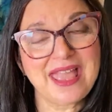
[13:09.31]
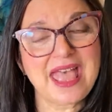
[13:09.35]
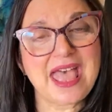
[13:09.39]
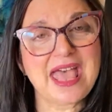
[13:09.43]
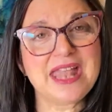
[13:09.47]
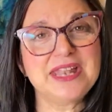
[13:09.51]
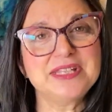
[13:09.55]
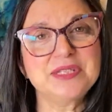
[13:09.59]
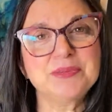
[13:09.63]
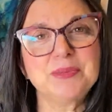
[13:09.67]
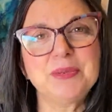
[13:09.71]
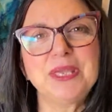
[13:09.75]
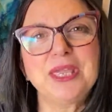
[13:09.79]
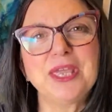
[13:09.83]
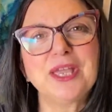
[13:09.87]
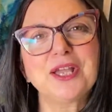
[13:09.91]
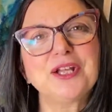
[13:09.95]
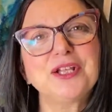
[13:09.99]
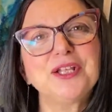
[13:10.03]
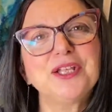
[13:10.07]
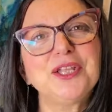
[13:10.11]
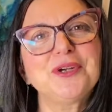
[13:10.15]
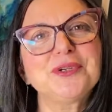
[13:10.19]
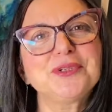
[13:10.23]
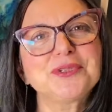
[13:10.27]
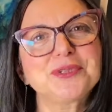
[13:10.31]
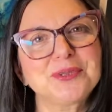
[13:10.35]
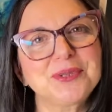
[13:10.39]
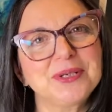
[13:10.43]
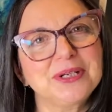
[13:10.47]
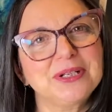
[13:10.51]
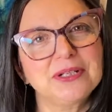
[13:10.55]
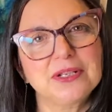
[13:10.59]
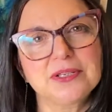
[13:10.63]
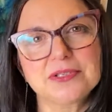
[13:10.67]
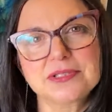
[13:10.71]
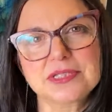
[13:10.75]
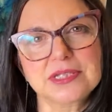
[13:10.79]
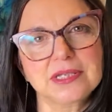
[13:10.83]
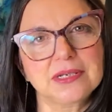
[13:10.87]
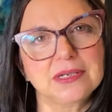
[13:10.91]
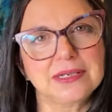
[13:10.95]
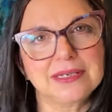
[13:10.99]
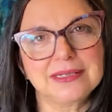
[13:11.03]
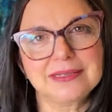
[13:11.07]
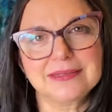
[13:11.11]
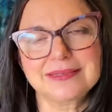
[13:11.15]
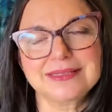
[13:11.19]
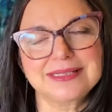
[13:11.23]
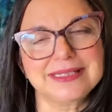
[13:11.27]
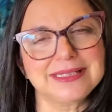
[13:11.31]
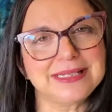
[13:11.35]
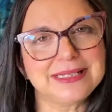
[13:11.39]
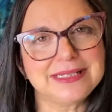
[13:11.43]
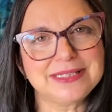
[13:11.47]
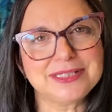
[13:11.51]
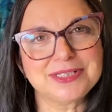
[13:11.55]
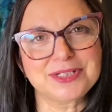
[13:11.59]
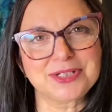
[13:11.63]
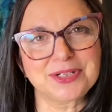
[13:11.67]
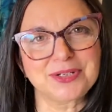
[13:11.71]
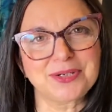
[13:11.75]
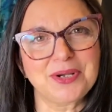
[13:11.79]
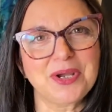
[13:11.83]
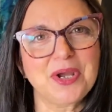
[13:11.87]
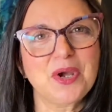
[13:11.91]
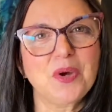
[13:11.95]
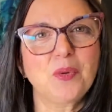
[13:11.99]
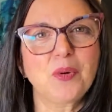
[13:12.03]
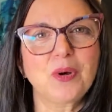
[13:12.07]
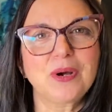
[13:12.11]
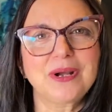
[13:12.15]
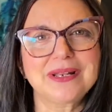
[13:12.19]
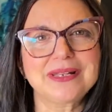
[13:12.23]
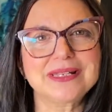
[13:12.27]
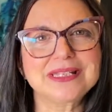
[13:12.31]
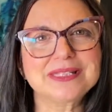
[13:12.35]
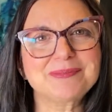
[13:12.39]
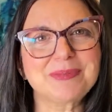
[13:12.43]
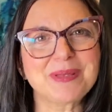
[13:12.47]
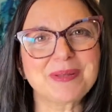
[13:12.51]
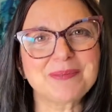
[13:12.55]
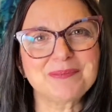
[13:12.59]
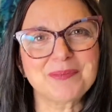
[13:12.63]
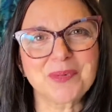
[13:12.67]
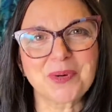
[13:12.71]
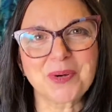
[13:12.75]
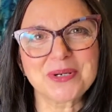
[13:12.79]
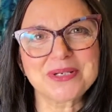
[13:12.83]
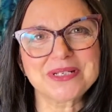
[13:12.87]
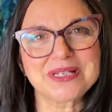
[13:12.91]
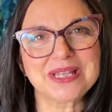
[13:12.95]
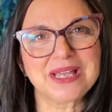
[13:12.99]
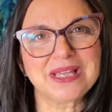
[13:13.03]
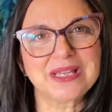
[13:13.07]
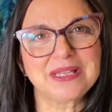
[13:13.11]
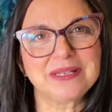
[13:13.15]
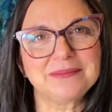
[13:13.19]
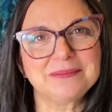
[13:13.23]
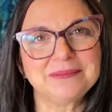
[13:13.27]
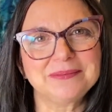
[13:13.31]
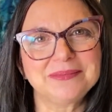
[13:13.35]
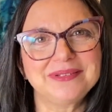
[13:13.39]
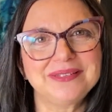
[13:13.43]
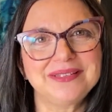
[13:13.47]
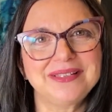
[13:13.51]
And as we get closer and closer to Easter, we're going to spend more time